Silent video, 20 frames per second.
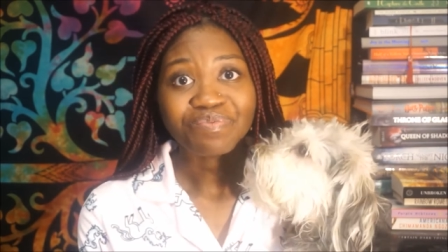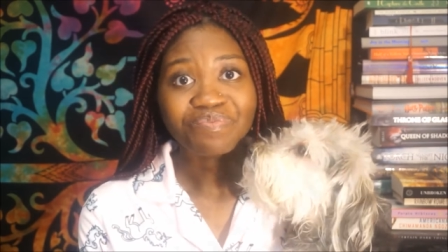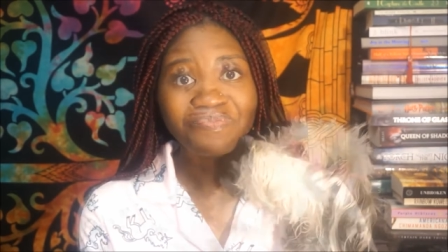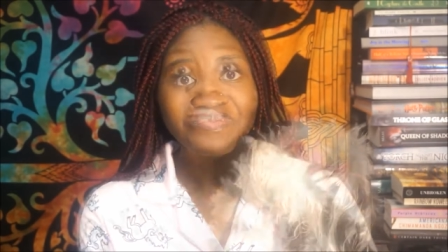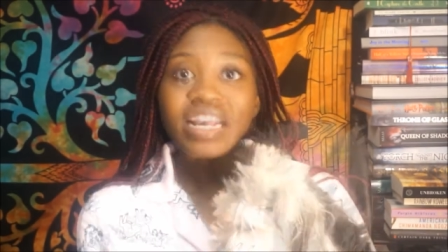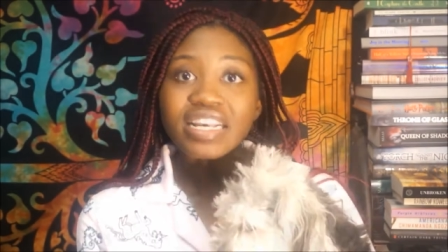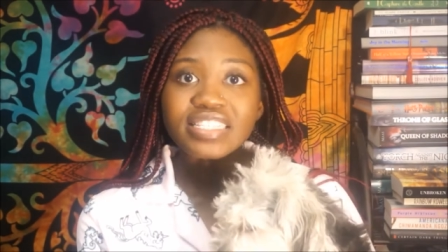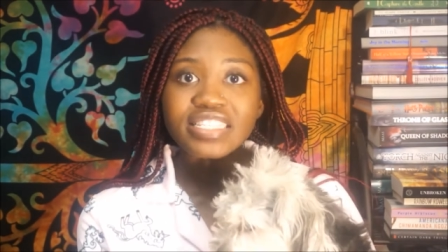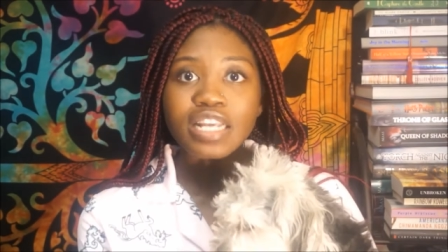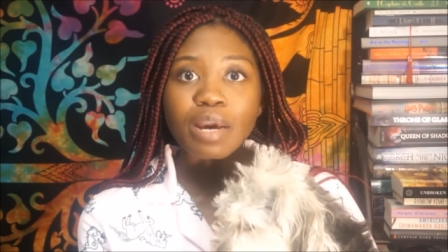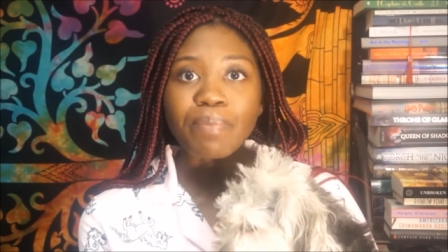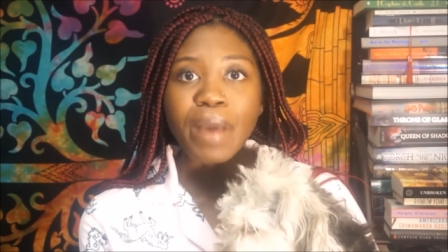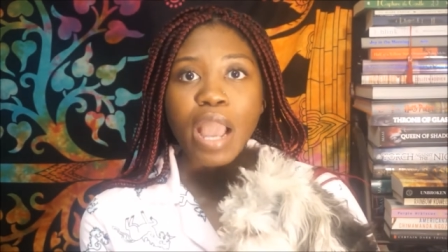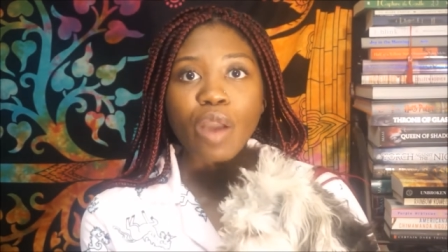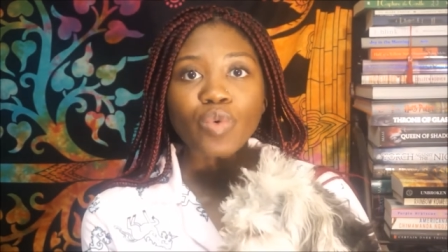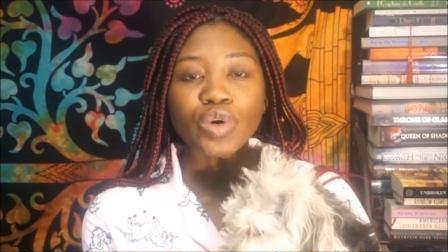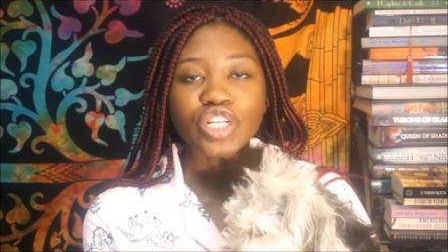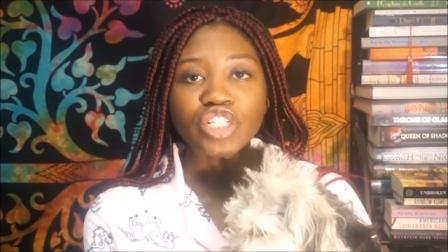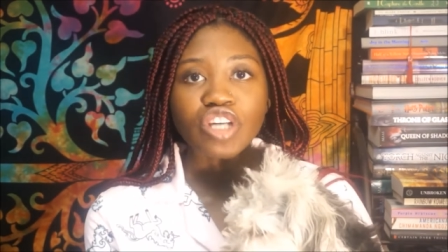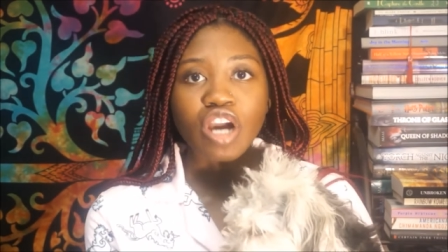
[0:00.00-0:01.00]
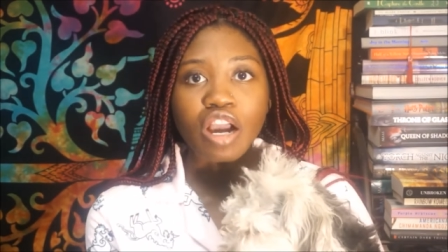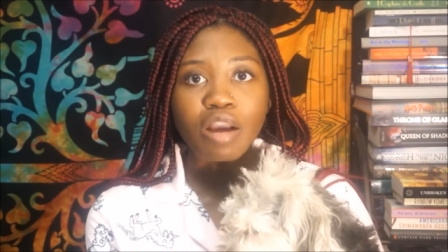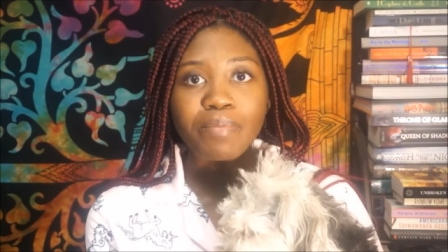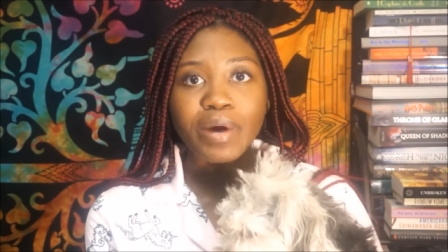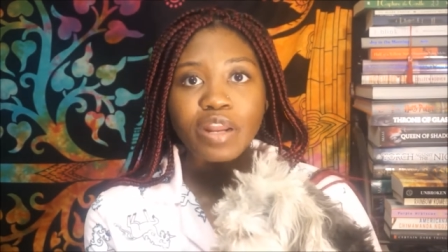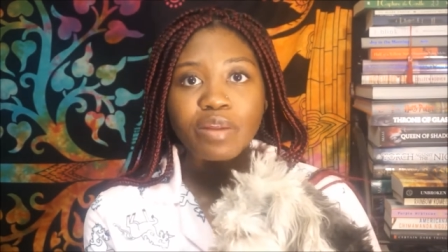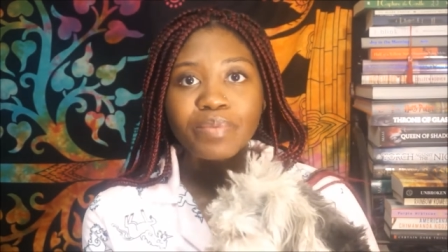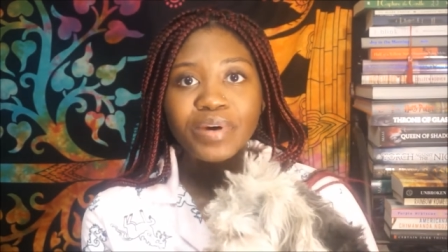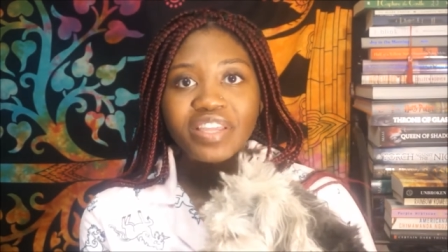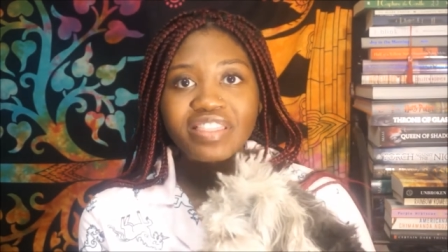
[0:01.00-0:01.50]
Next up, I want to talk
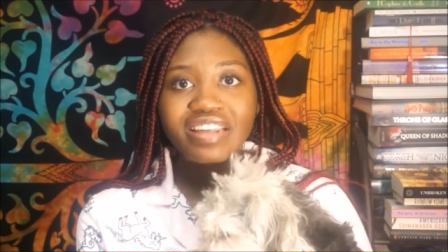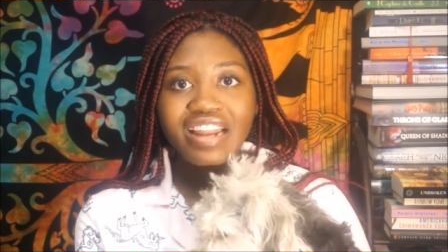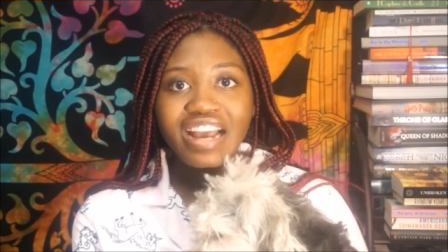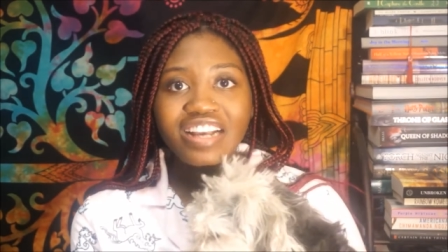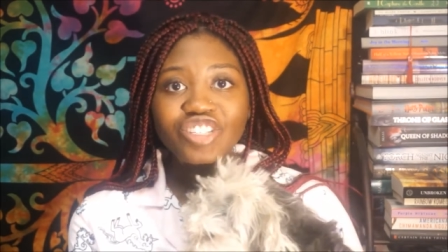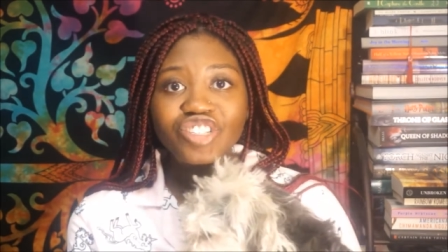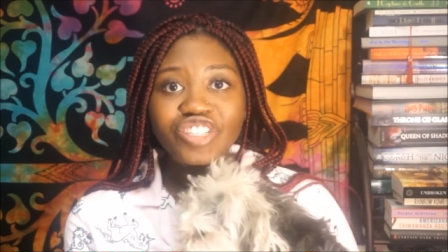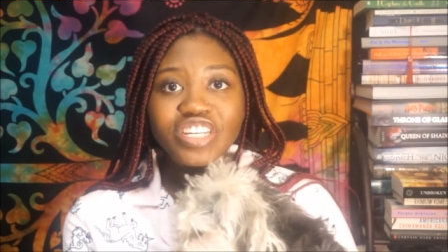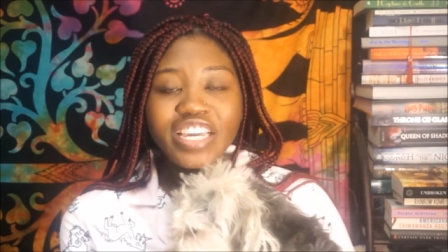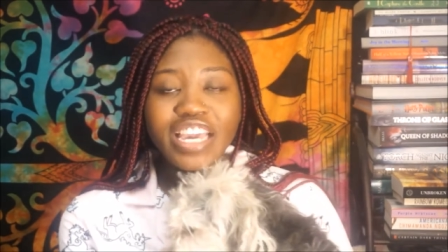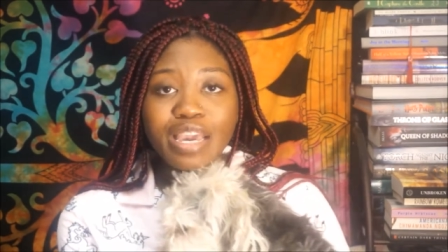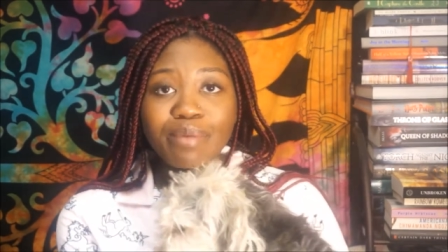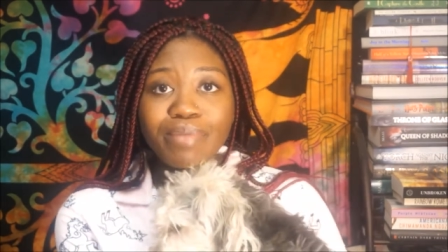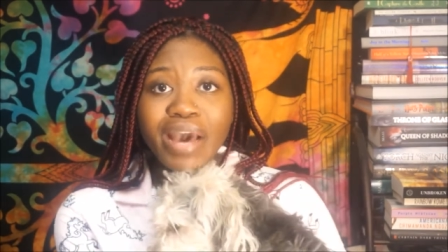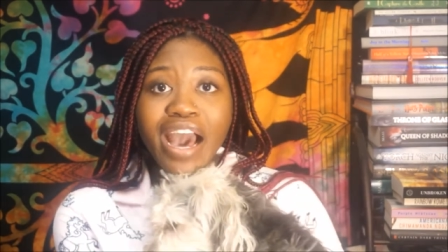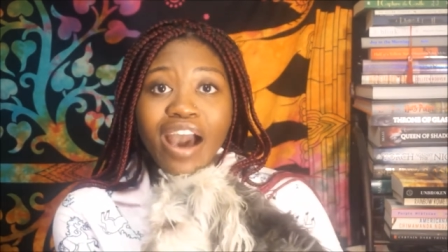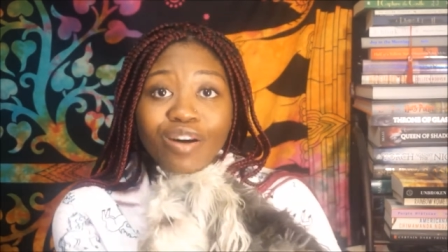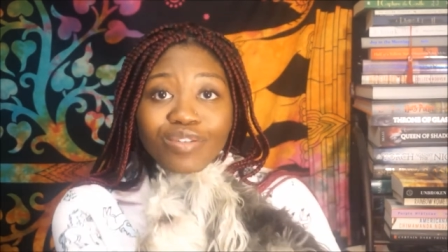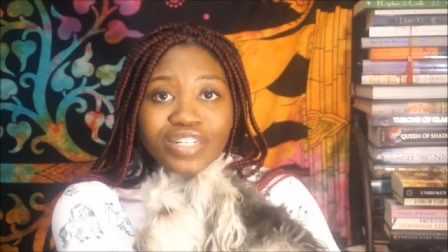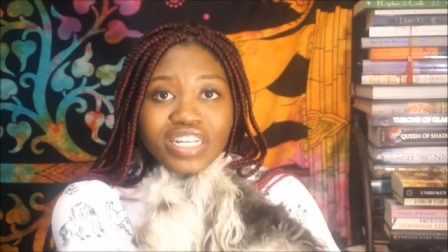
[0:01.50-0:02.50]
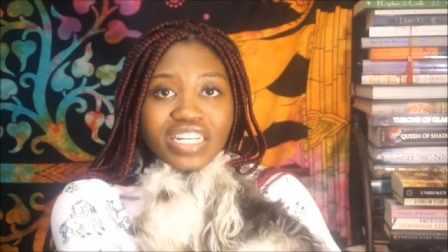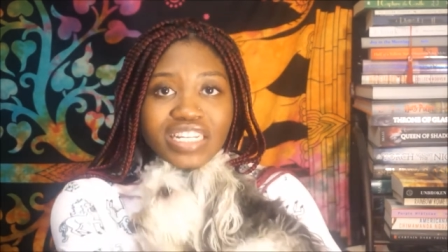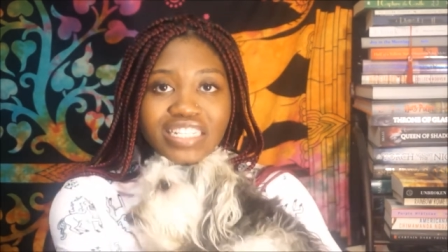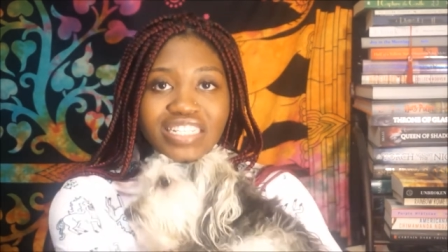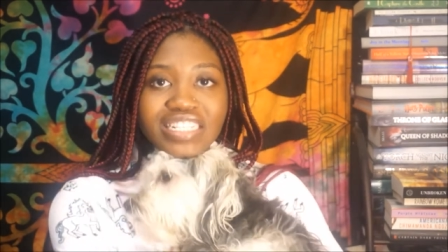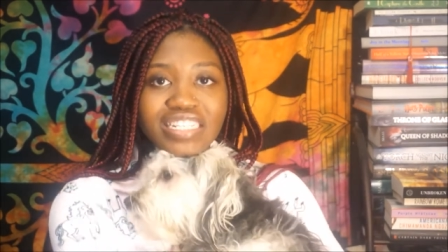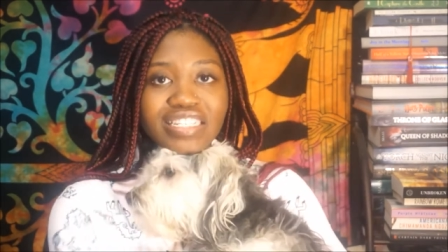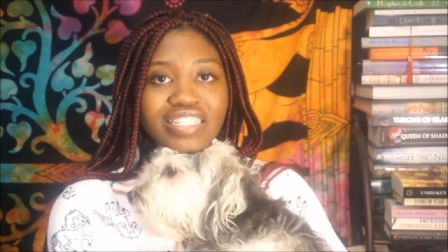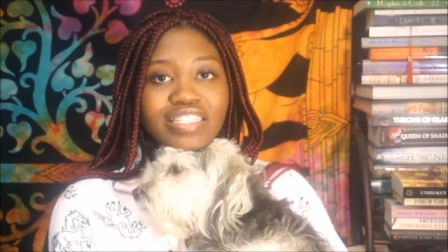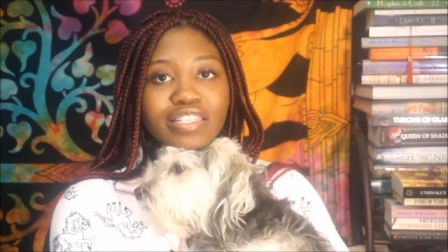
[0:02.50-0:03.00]
about a book that actually came out in
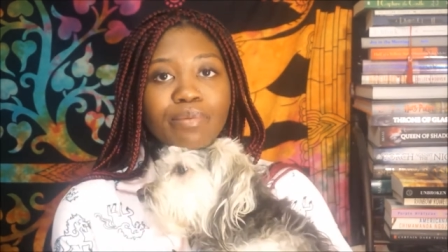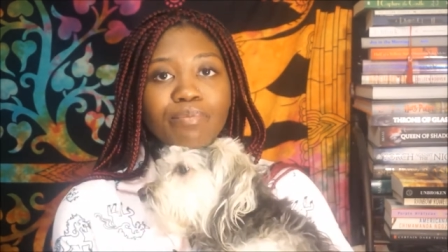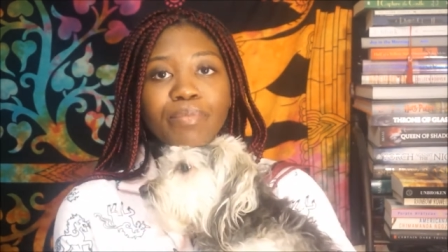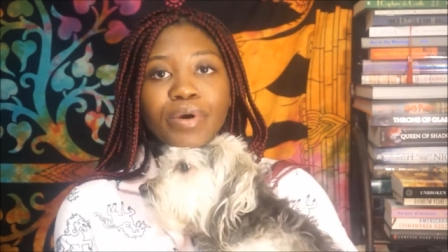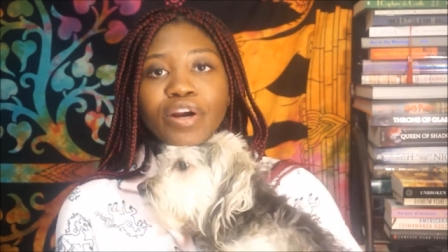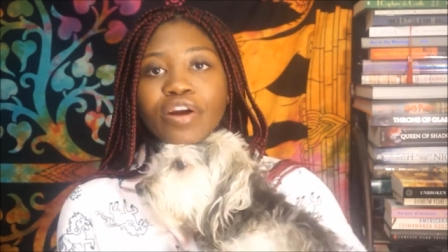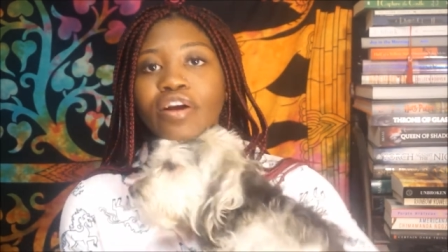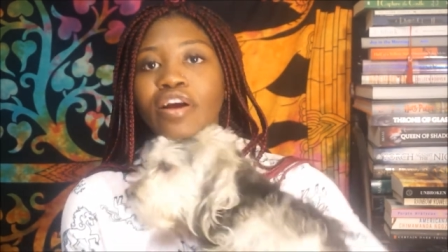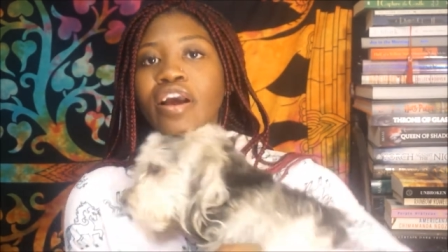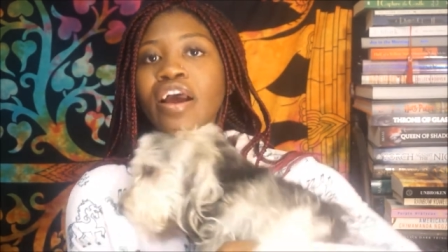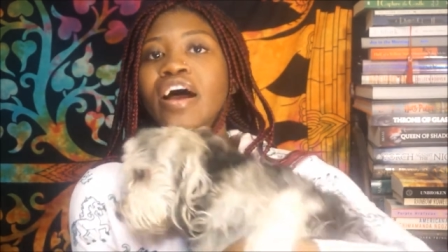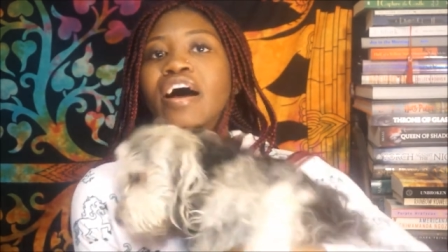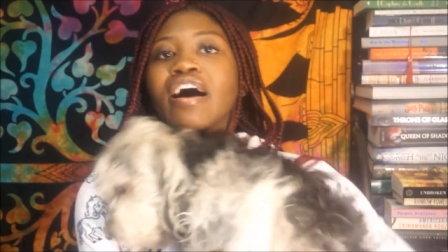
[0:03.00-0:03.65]
December,